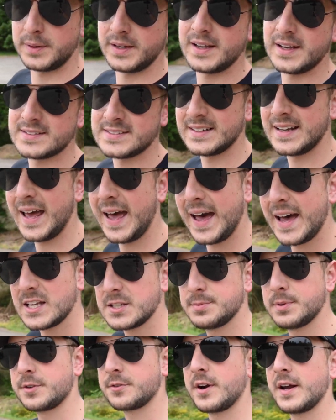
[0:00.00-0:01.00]
because it
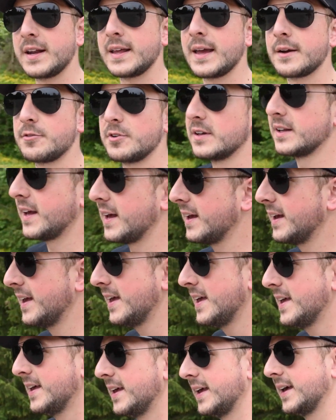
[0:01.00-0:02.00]
has been raining every day.
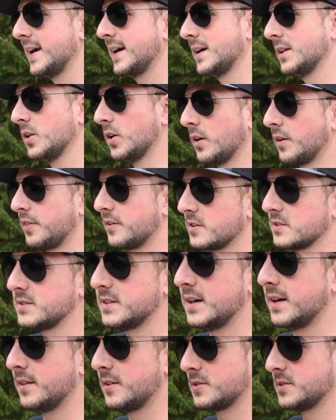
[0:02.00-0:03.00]
And look, there's
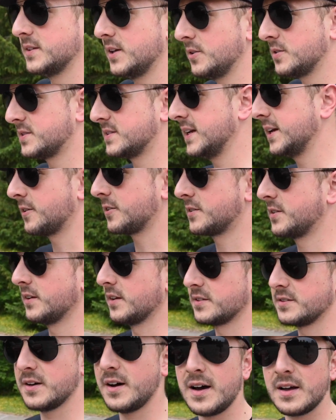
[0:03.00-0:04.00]
no secret to
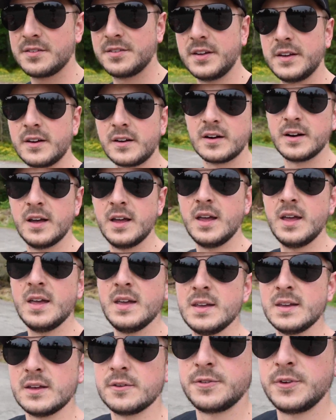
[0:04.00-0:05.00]
the sauce here.
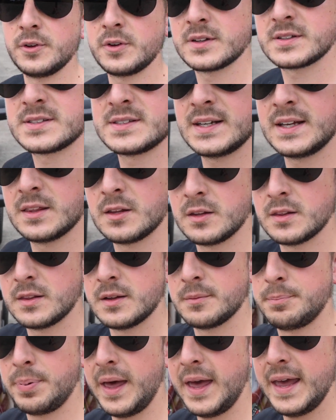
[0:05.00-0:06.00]
If you could see,
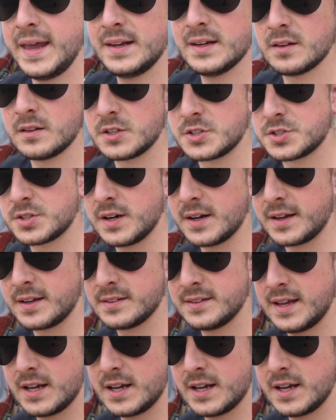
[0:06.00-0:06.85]
the paint of the truck is